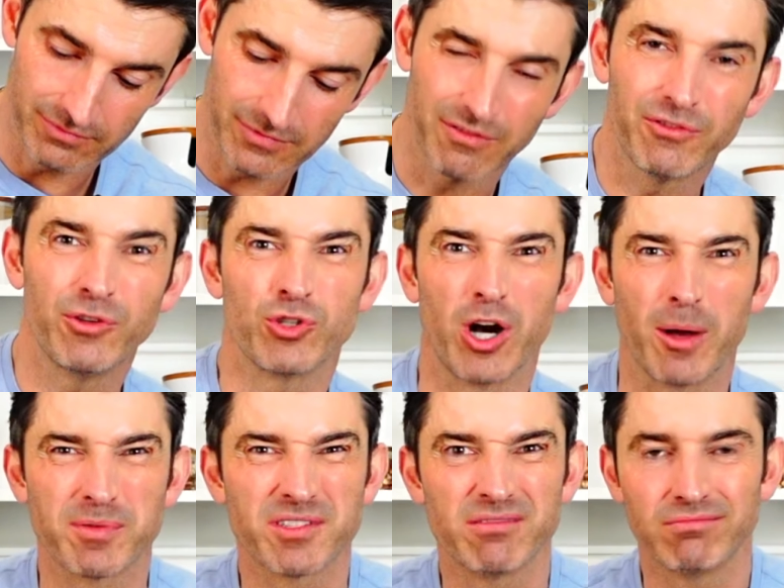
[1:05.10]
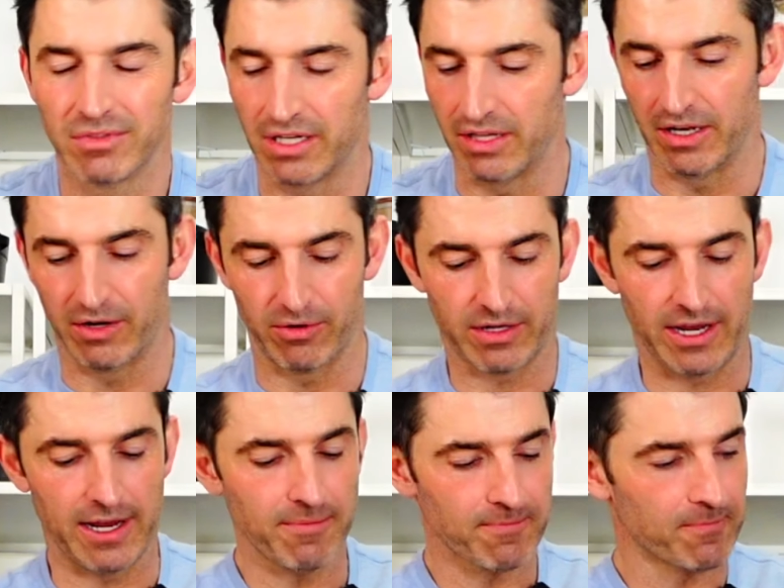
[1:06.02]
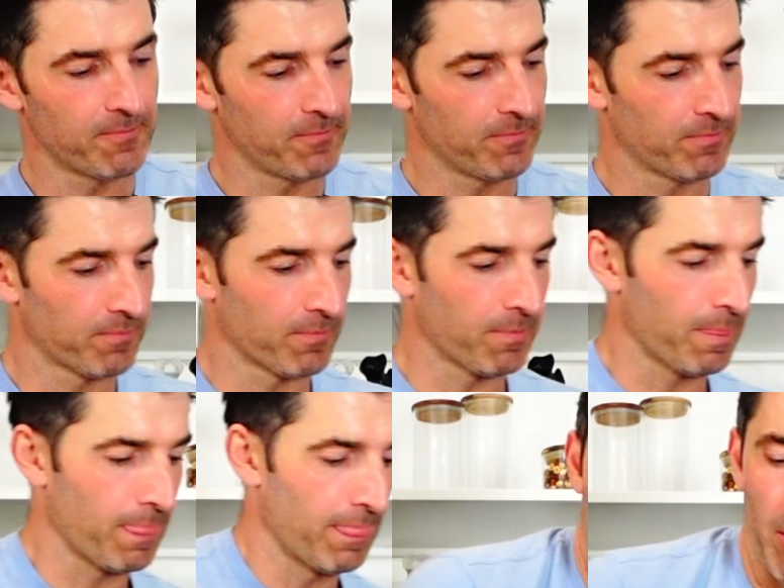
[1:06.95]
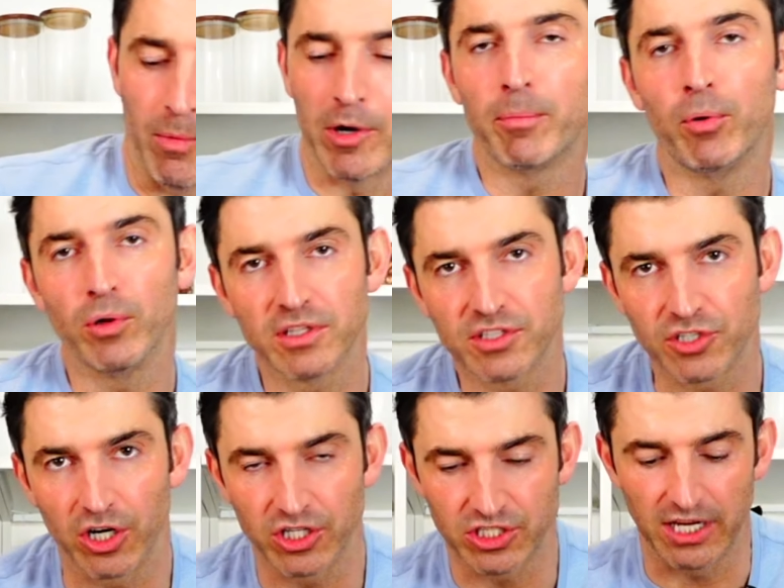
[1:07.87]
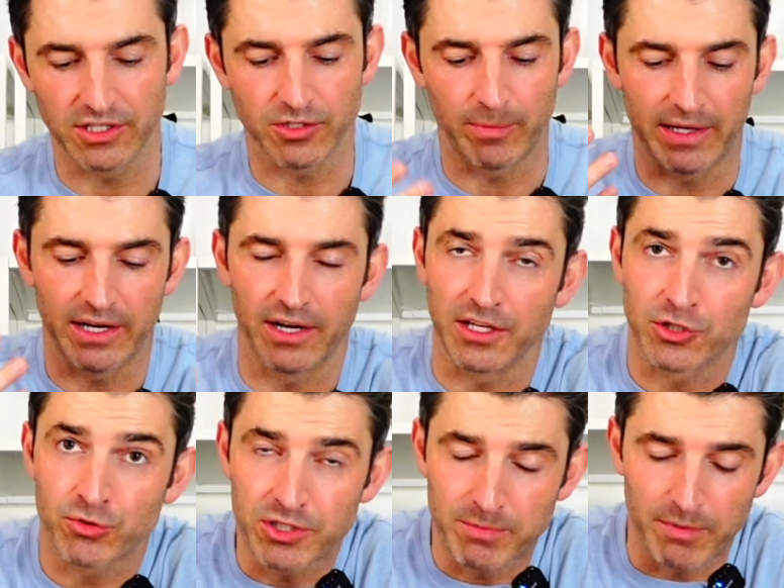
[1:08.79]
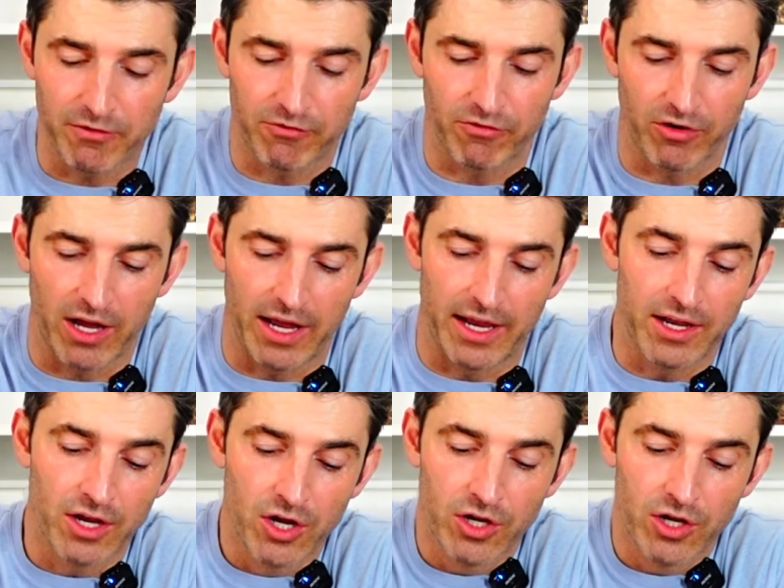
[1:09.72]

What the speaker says: A few drops in there, okay? And we want to pull the starch out so we get a nice crispy fry.